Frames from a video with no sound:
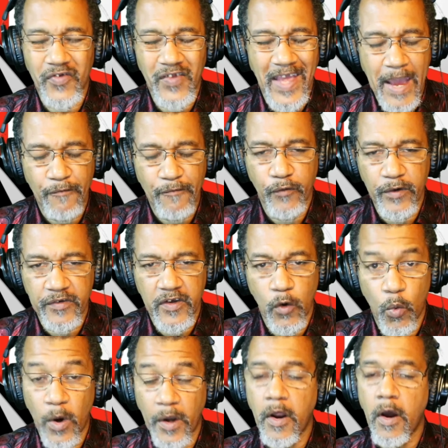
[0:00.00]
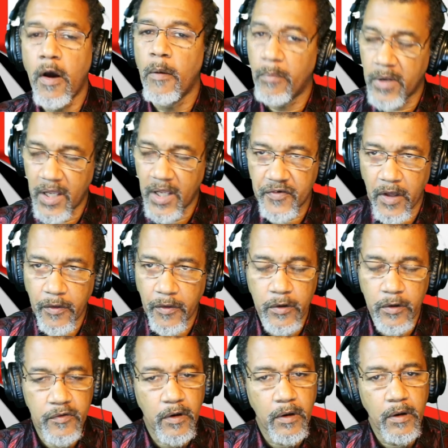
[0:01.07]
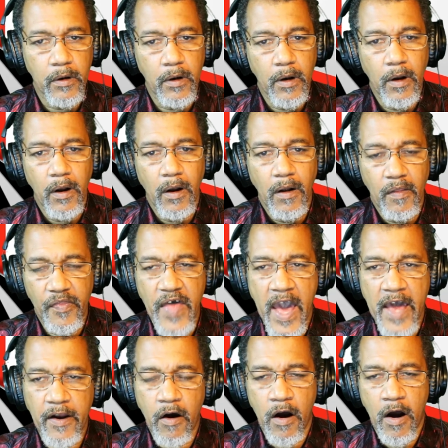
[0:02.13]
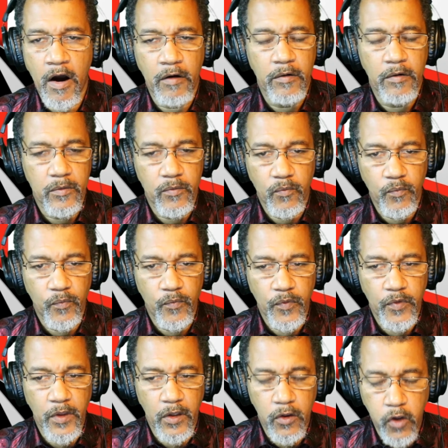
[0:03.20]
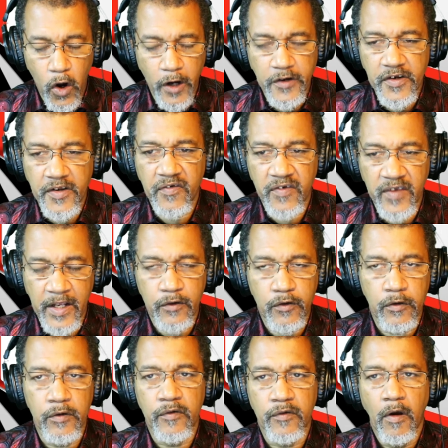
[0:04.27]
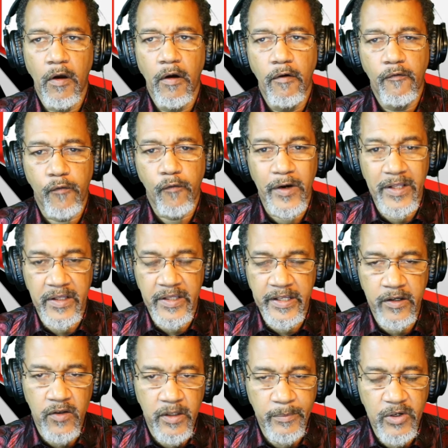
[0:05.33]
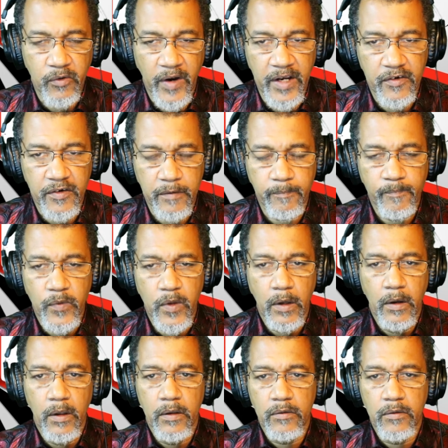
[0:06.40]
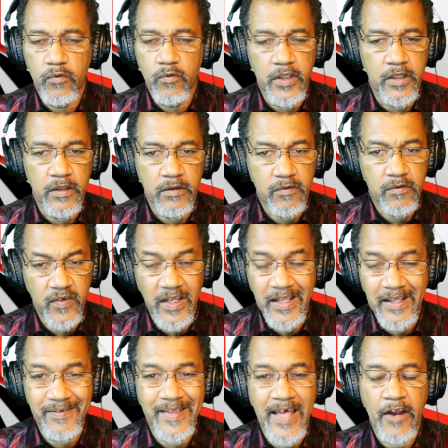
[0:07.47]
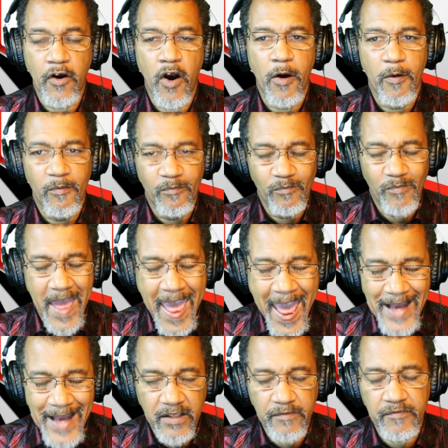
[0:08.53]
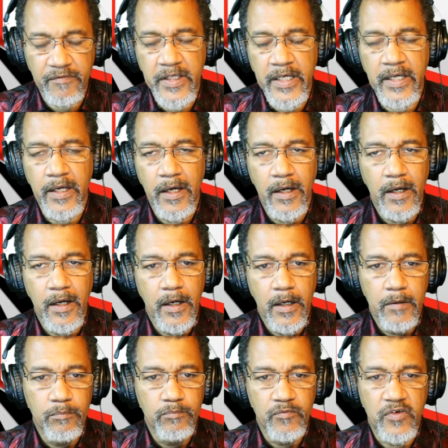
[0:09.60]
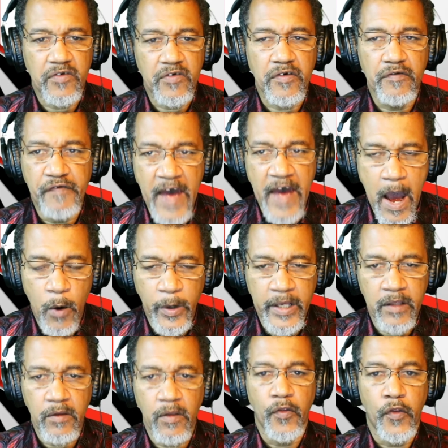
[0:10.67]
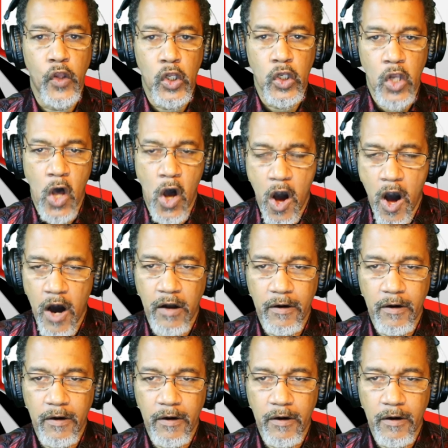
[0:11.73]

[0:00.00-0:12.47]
every single one, plus others, that are the largest centers for illegal immigration, the cities that are actively disavowing the law,